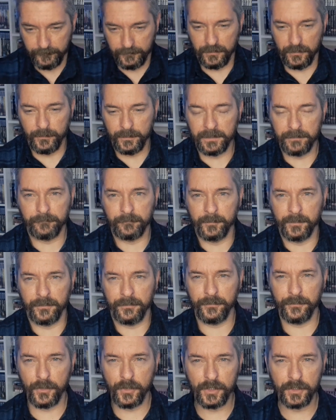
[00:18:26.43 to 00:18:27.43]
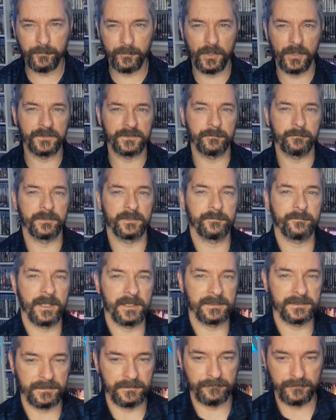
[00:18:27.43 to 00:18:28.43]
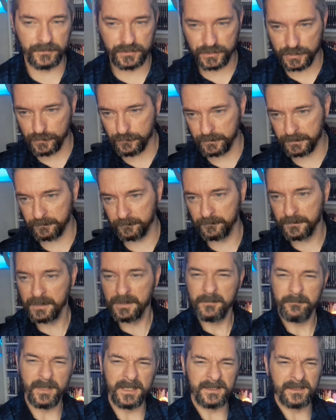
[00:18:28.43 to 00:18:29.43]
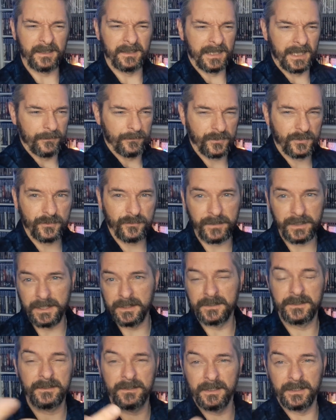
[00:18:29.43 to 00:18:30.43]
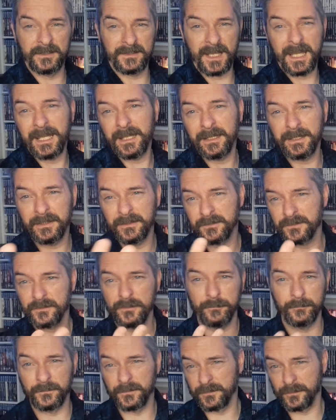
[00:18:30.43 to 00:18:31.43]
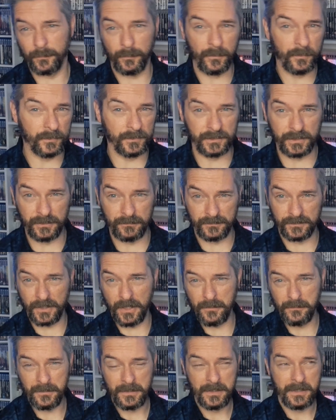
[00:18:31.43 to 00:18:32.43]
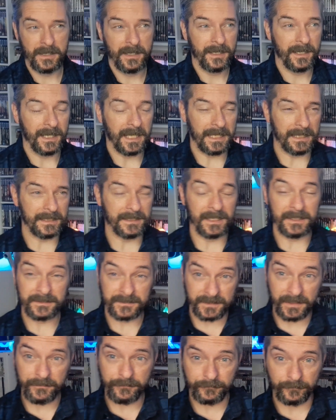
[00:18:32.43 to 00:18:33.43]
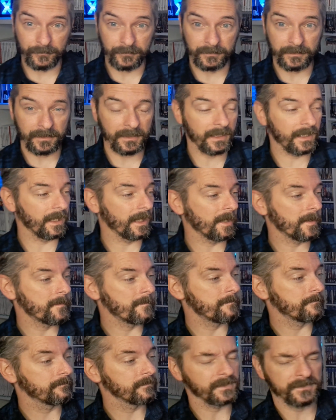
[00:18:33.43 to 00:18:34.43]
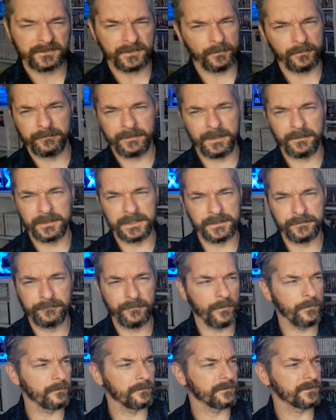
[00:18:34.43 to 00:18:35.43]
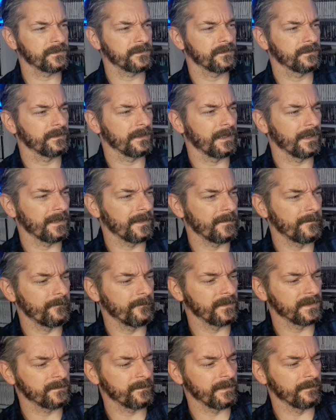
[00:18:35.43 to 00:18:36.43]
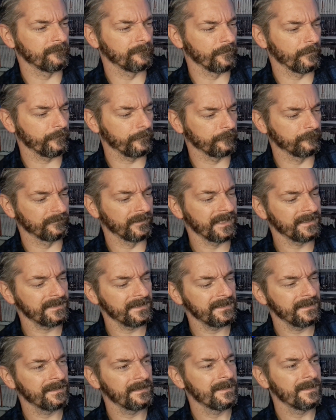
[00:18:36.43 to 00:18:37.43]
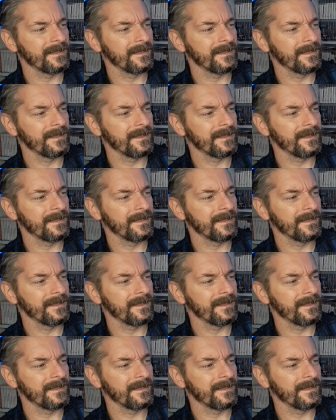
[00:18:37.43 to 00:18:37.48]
doing it from a third person perspective and shooting basically down streets as aliens come towards you. So it's different. It's not without its faults. It's a bit rough and ready,